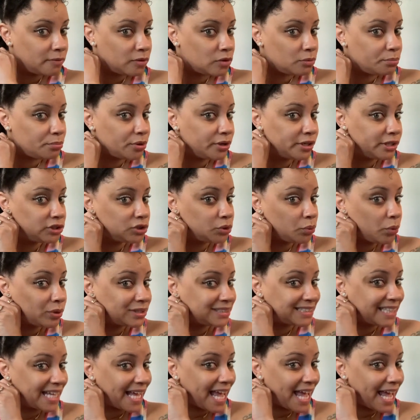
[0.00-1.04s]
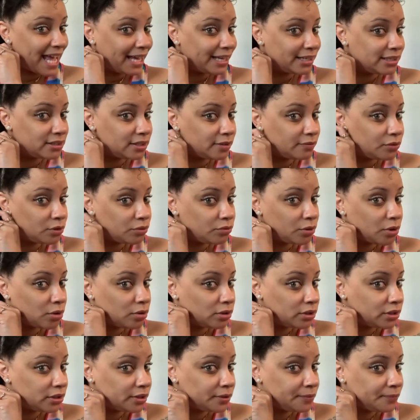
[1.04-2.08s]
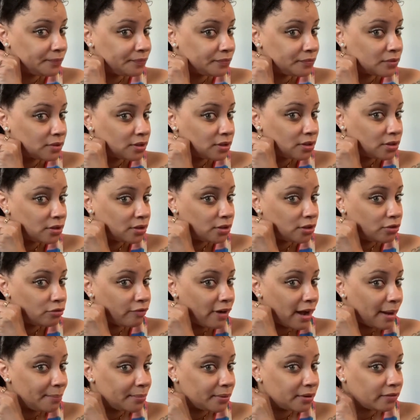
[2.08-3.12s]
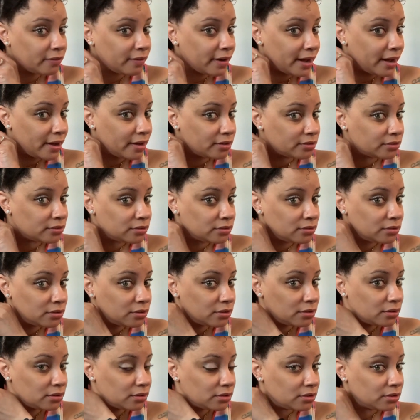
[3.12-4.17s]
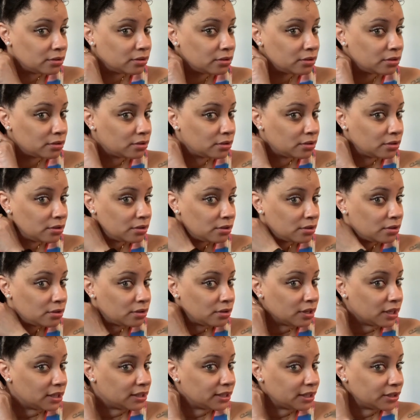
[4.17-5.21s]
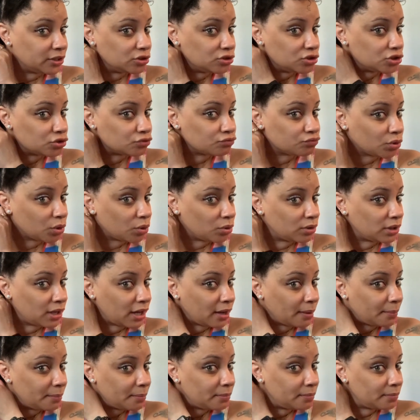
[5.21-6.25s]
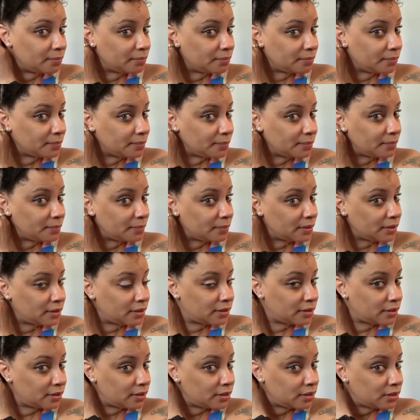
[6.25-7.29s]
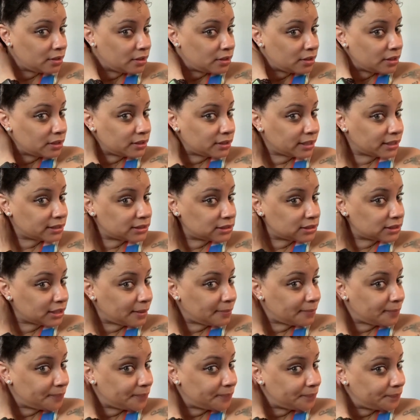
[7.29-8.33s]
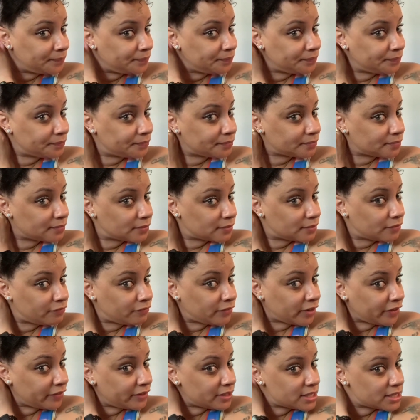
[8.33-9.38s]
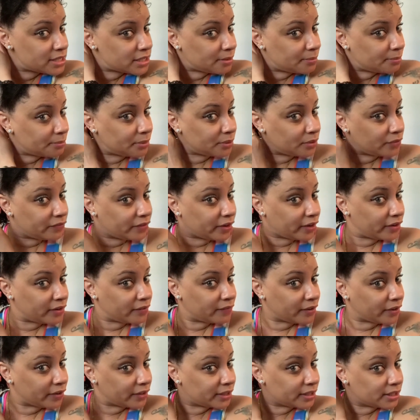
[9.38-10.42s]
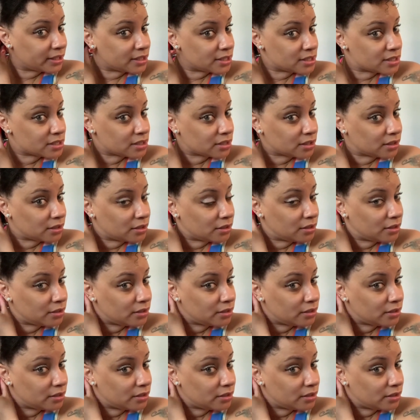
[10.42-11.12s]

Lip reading: Put it towards the end of the roller. You wrap it around, and then you just roll up. And that's it. Very simple, very, very easy.